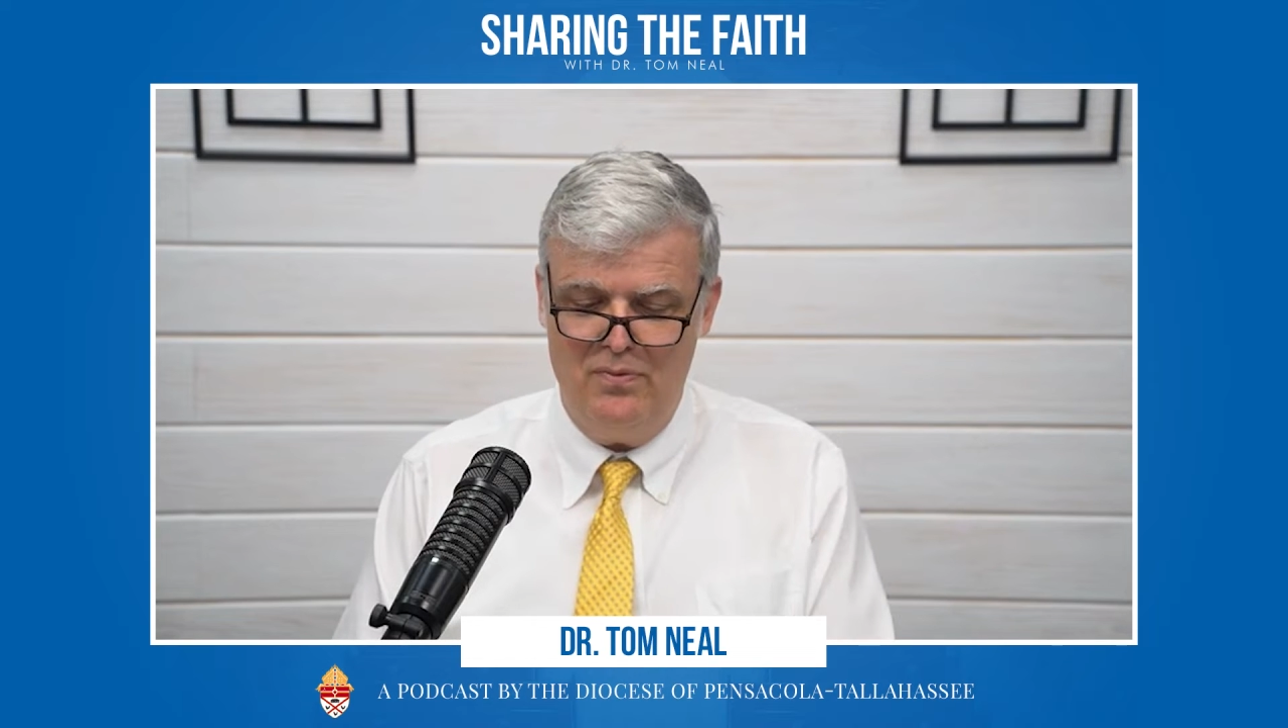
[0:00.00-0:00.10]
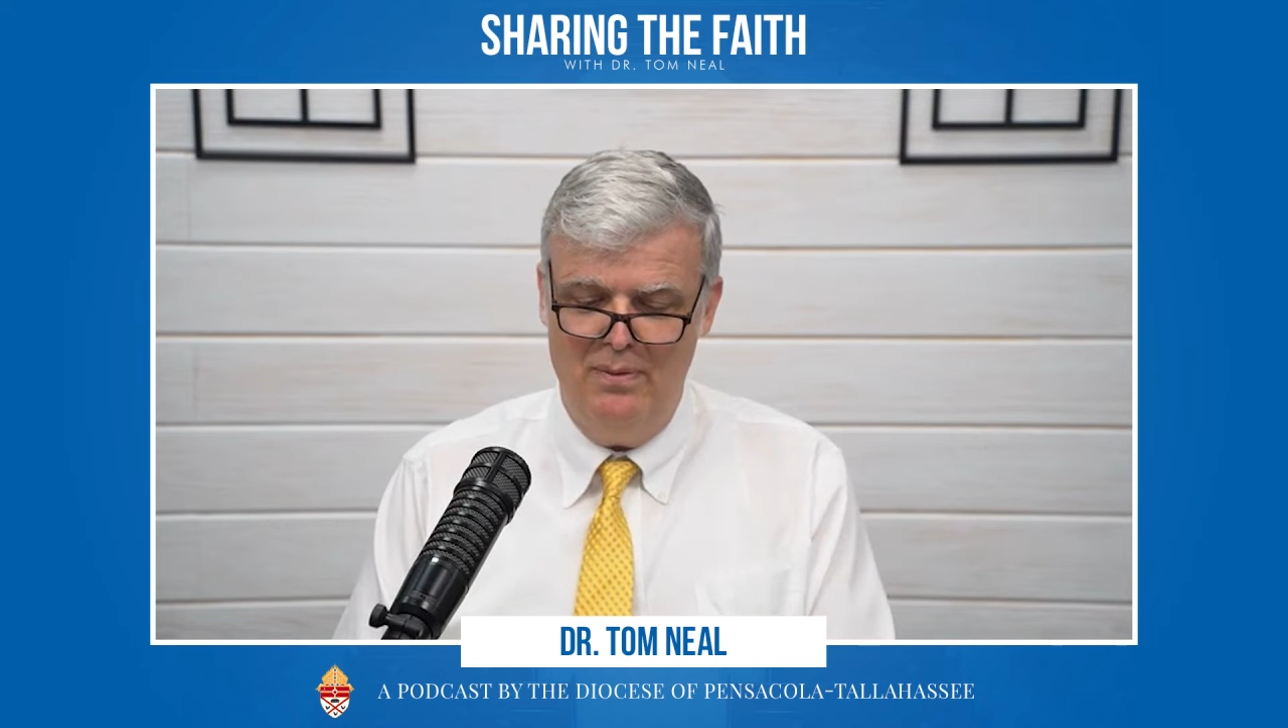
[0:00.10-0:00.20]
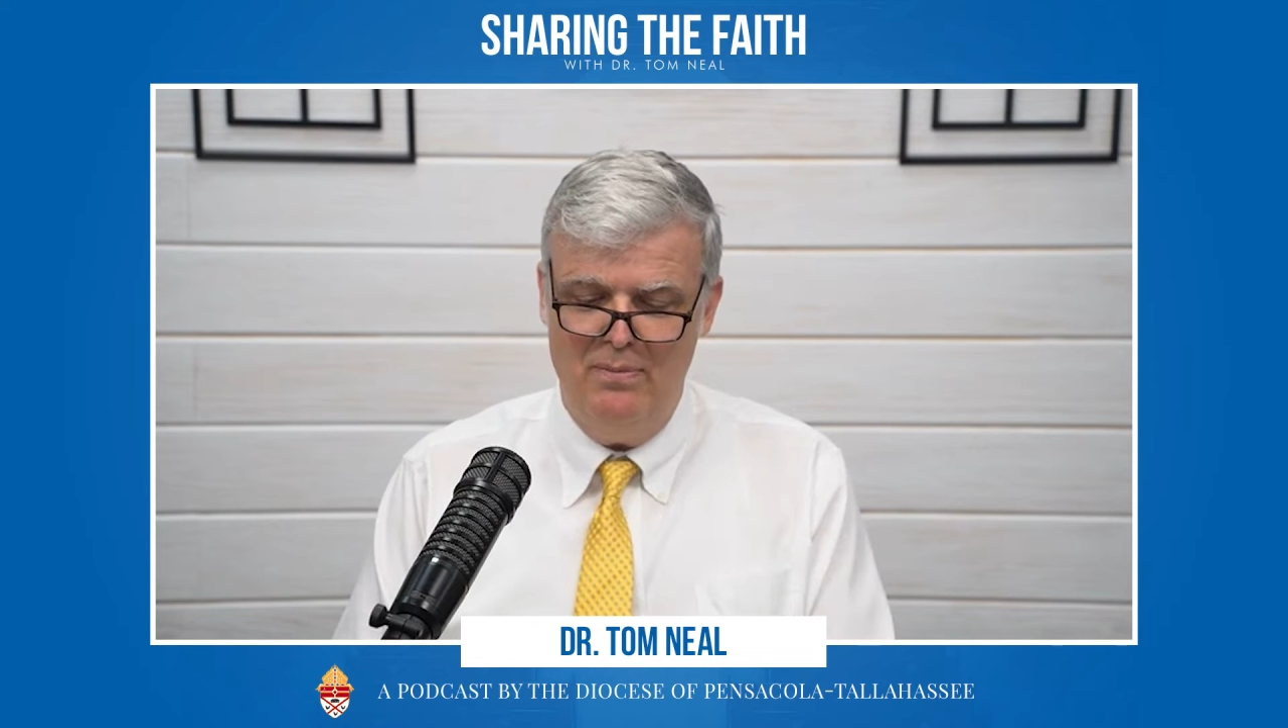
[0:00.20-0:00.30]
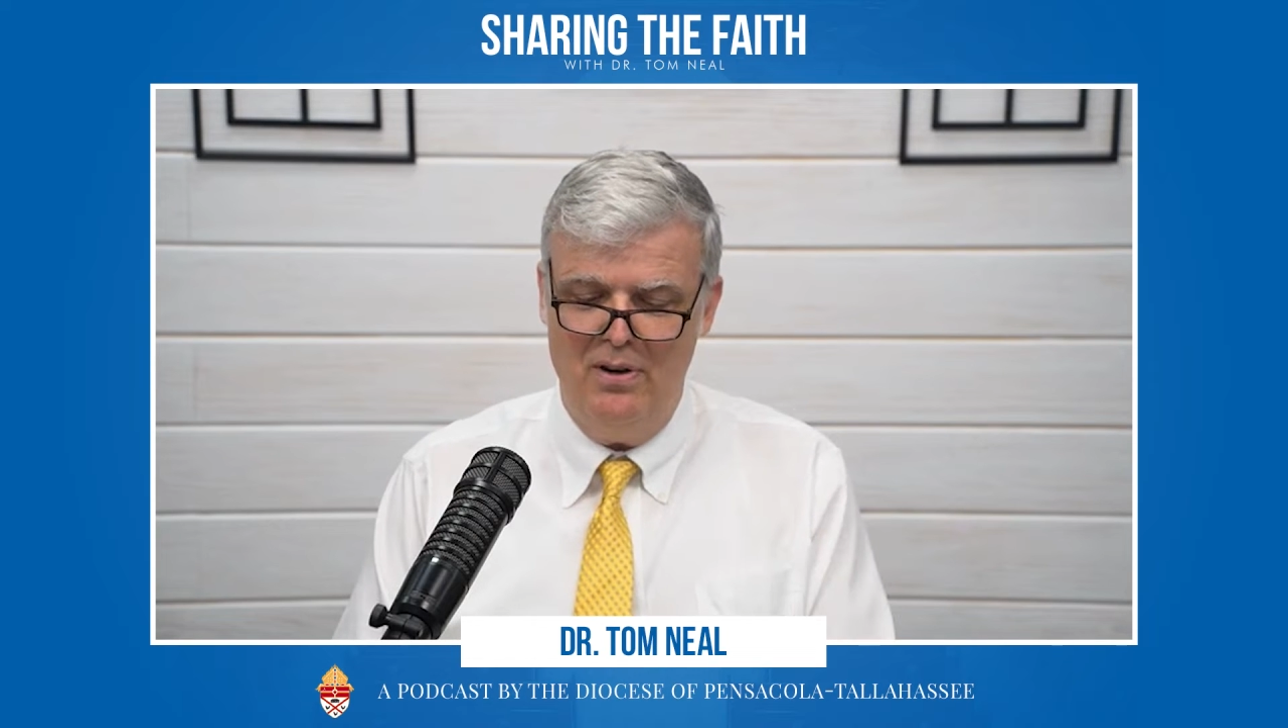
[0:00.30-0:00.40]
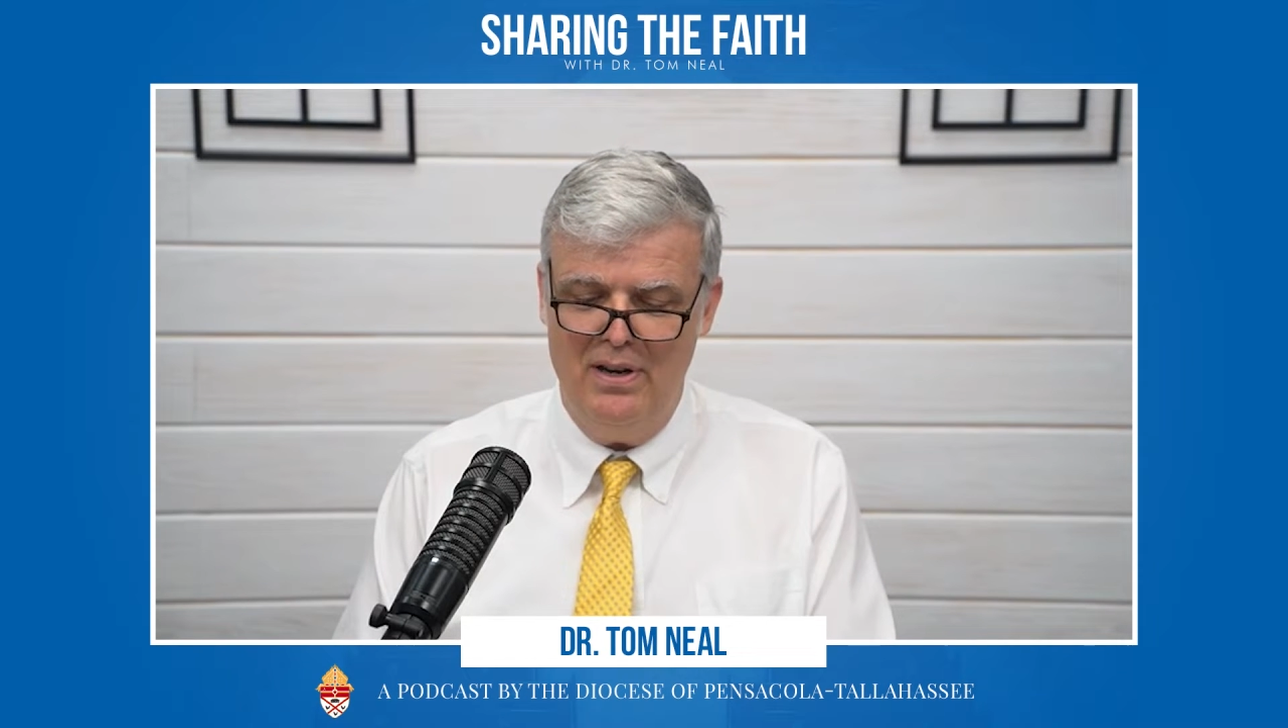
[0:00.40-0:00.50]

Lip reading: Widmer